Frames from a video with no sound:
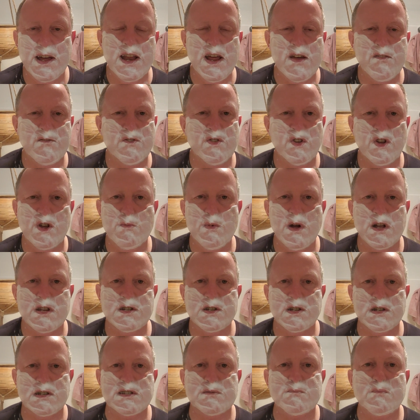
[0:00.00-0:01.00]
have too
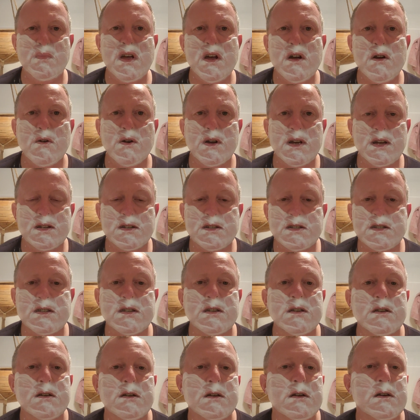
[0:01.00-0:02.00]
much
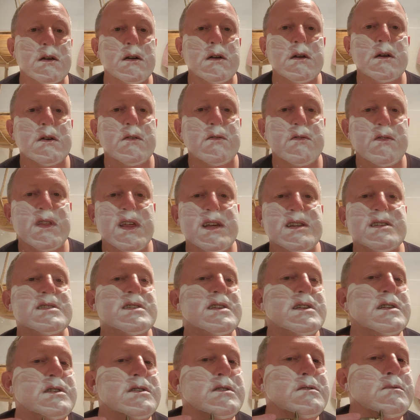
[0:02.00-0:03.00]
experience for that
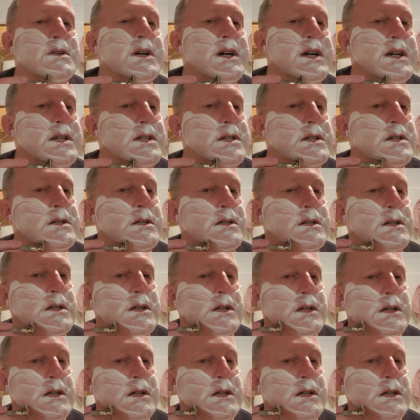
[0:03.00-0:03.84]
situation.